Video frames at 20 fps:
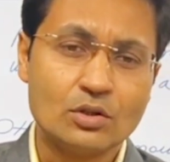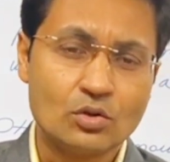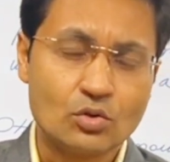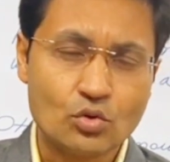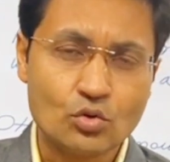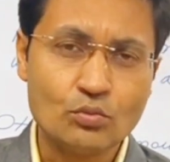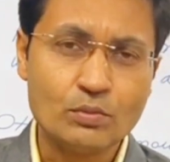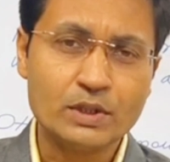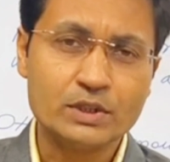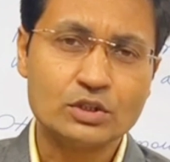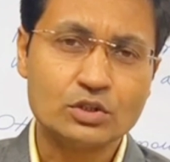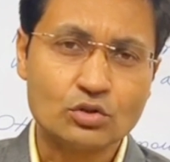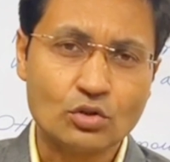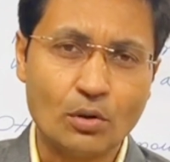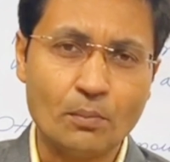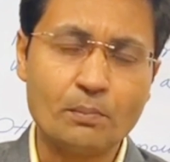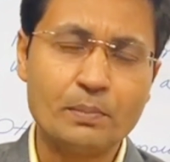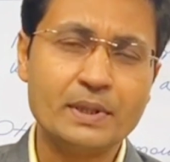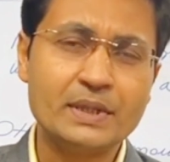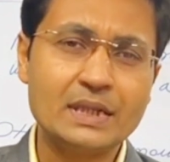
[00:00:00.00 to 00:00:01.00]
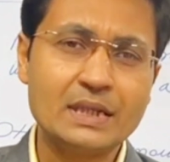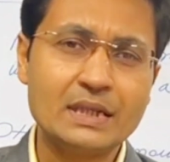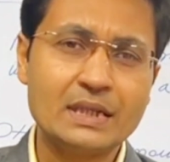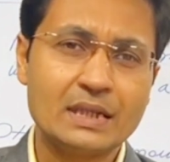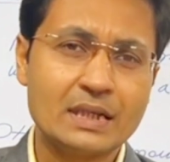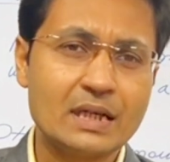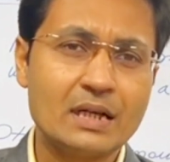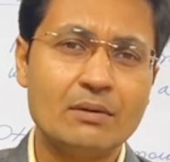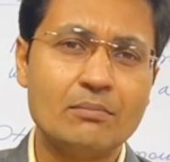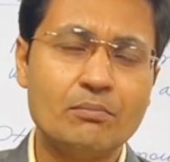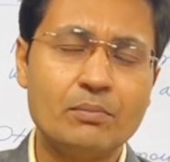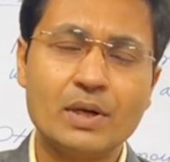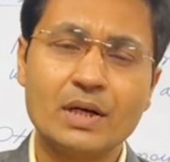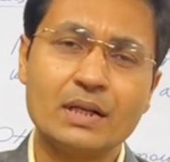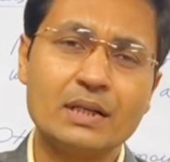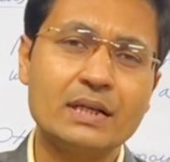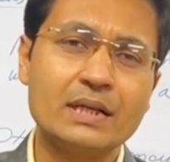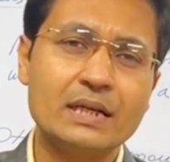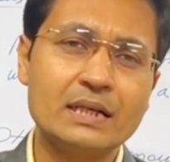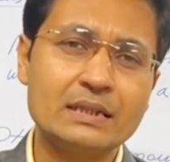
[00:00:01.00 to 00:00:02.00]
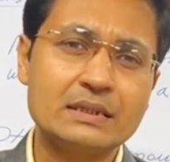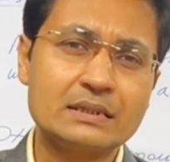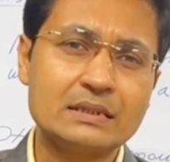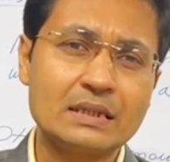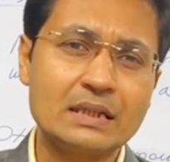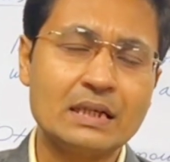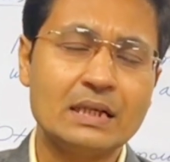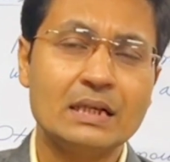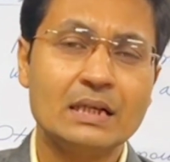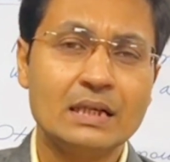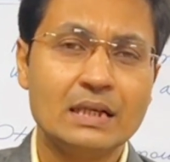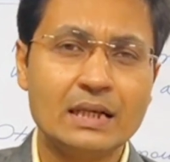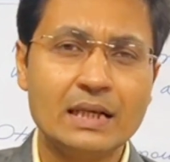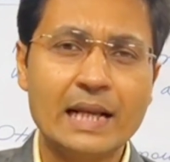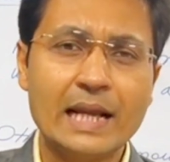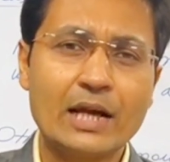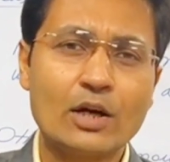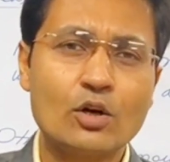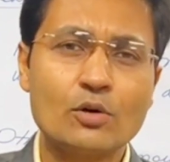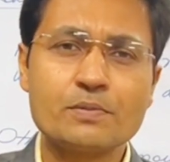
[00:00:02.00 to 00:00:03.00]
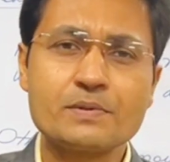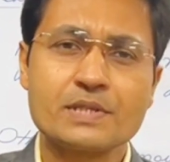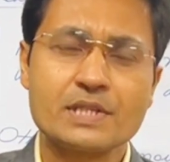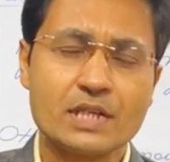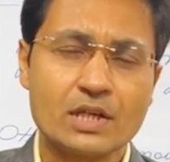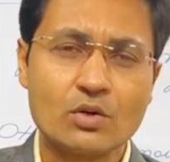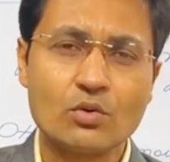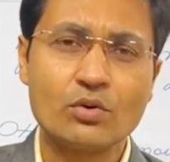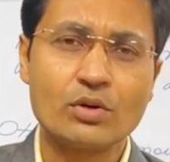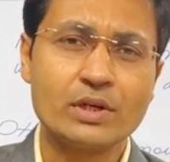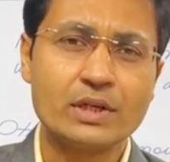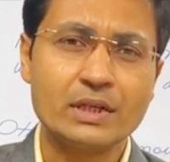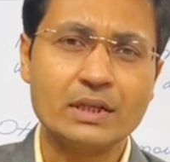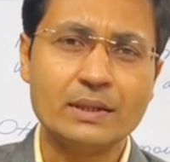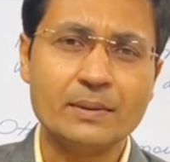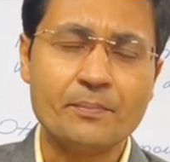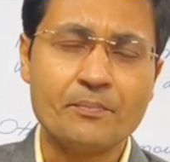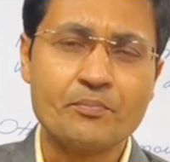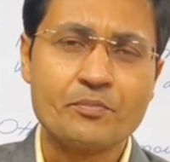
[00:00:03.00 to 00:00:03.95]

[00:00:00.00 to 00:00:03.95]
too much competent enough, but there is the lack of security.